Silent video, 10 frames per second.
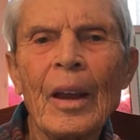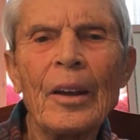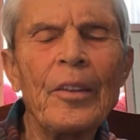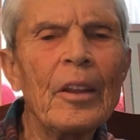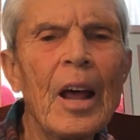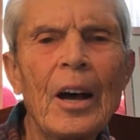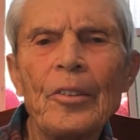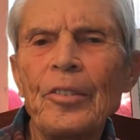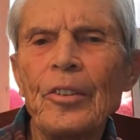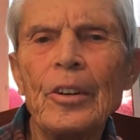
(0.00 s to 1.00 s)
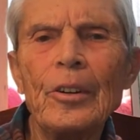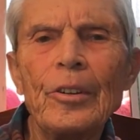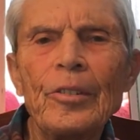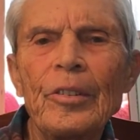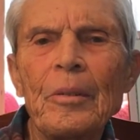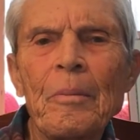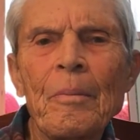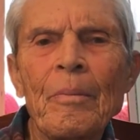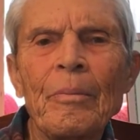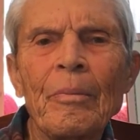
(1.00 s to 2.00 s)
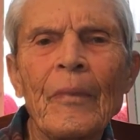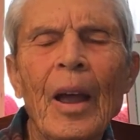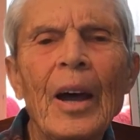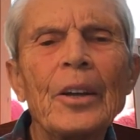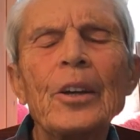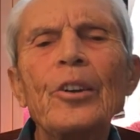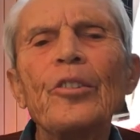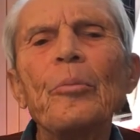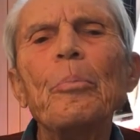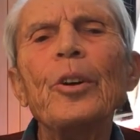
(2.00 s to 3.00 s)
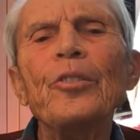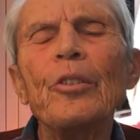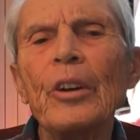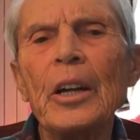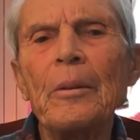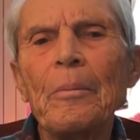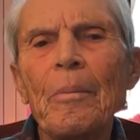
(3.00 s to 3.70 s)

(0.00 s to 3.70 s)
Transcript: and the last years are years of misery.